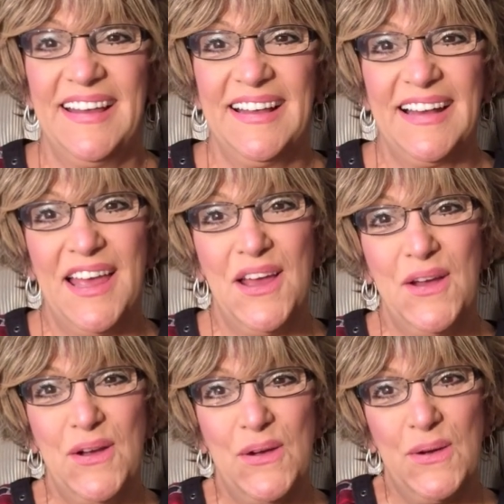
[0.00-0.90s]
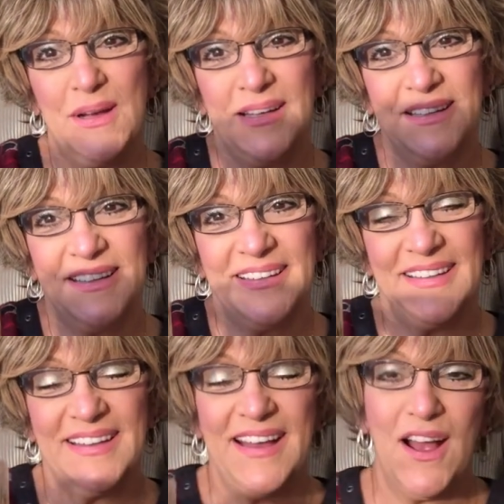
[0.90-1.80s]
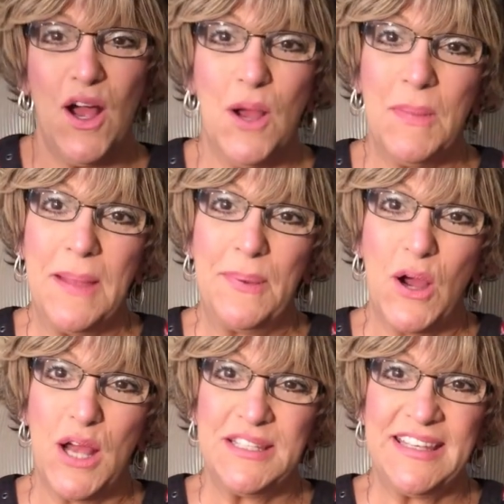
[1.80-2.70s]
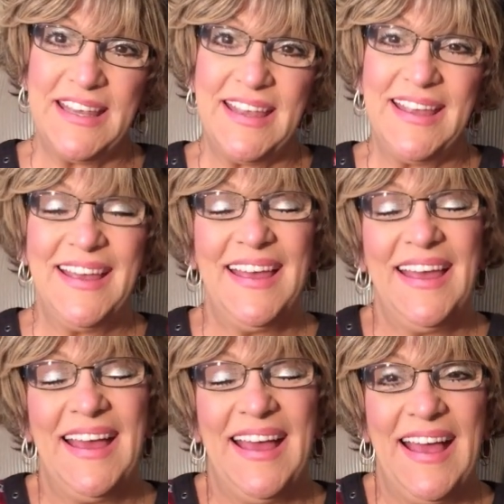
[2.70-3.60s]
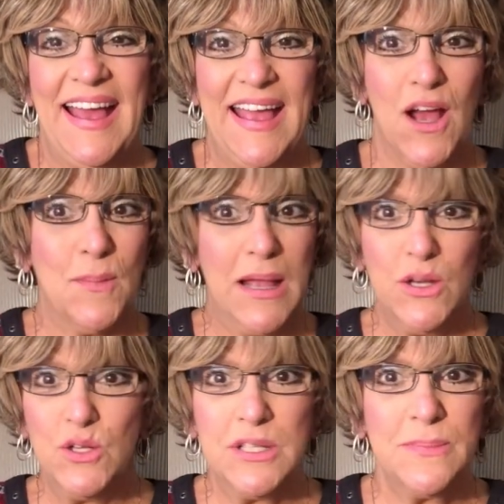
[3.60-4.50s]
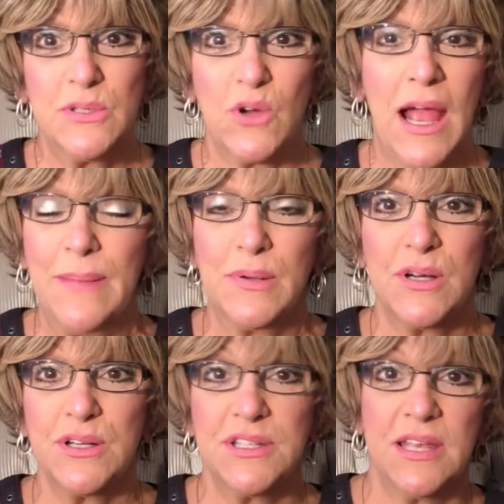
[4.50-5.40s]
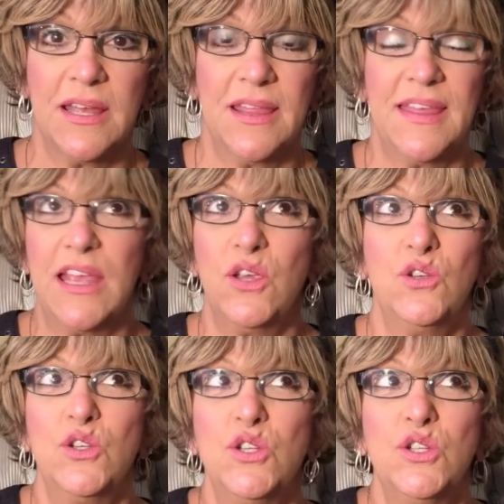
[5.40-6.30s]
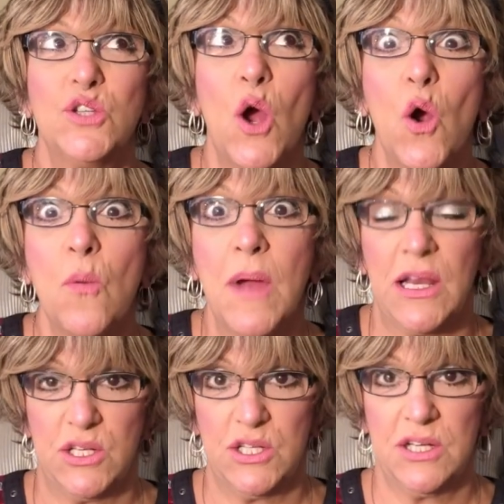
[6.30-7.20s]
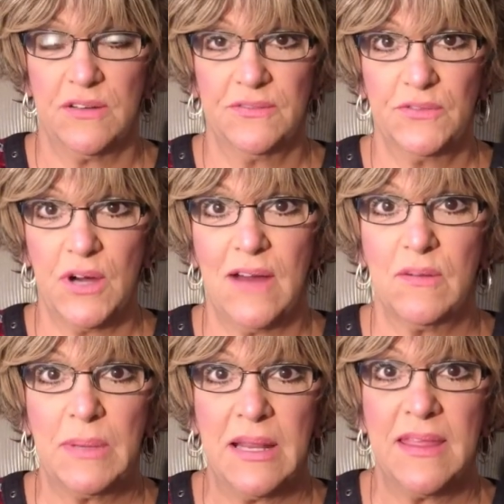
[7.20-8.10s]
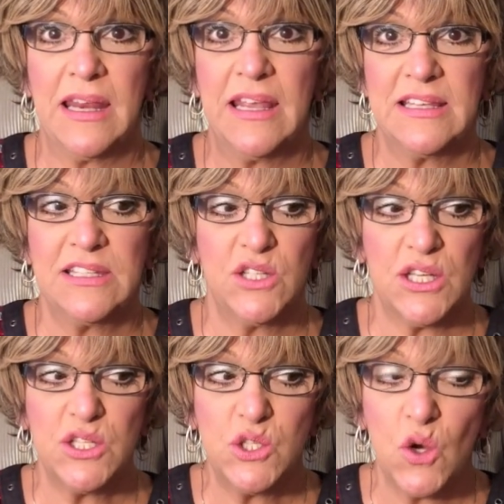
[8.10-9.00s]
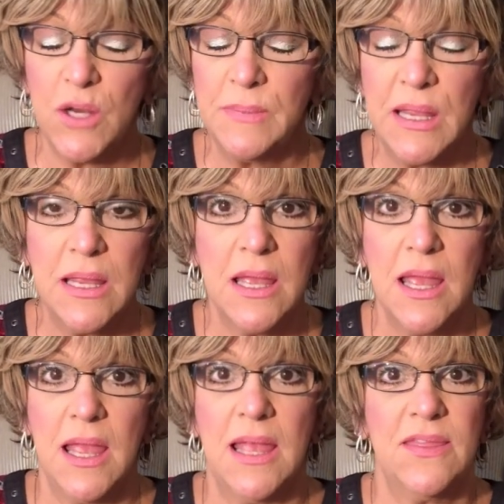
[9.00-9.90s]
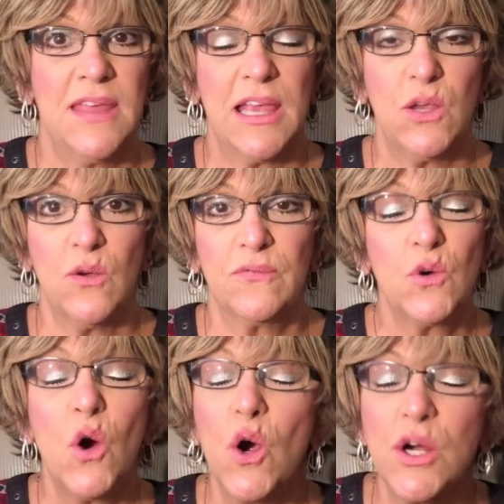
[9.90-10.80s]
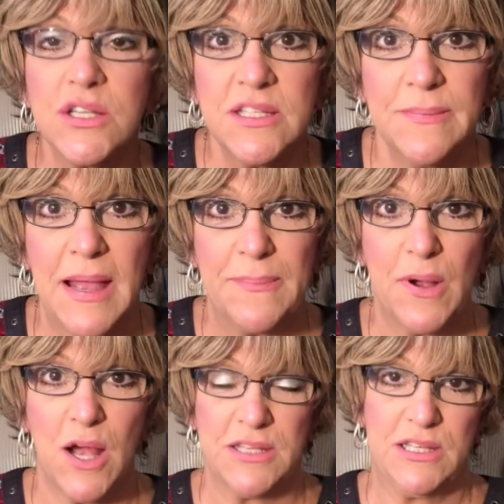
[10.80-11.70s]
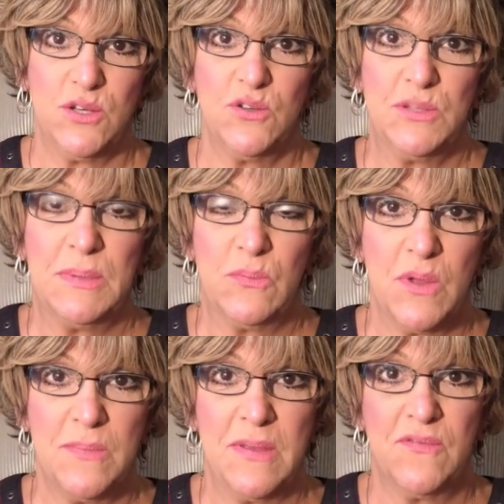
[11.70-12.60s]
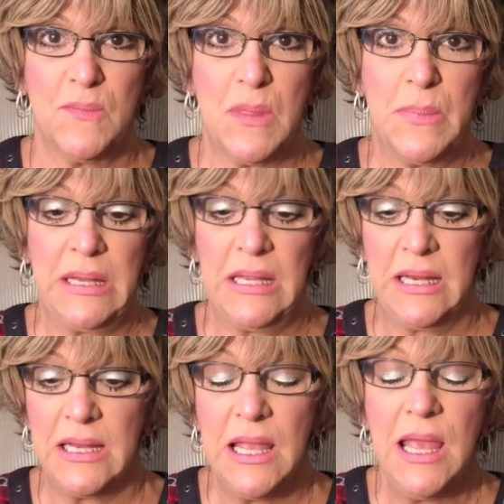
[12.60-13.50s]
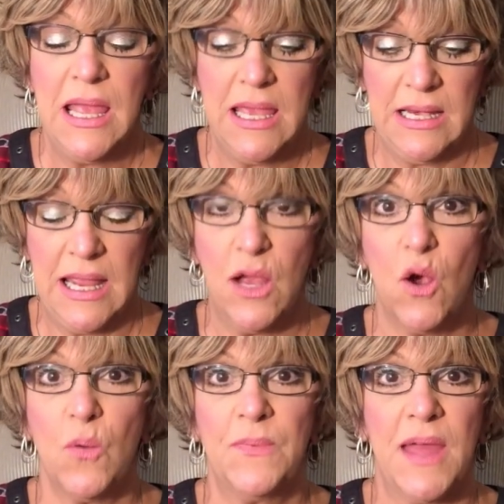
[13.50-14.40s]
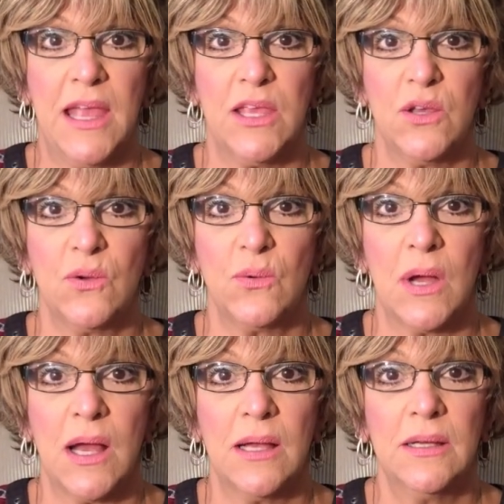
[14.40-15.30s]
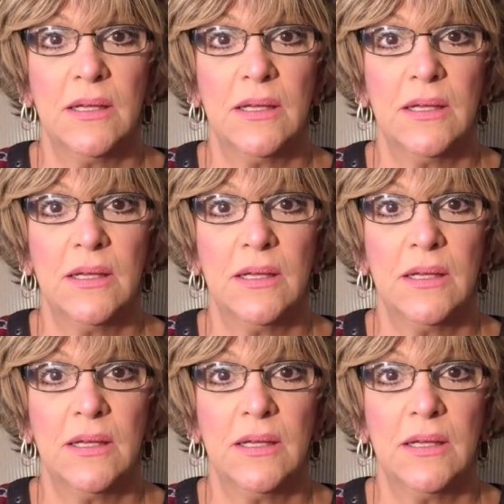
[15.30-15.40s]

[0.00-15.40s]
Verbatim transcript: Hello, all my posse. Hi, all my new subscribers. Thank you so much for everybody that has just joined me. And thank you, of course, to my posse who's been with me from the beginning. And I hope that you, uh,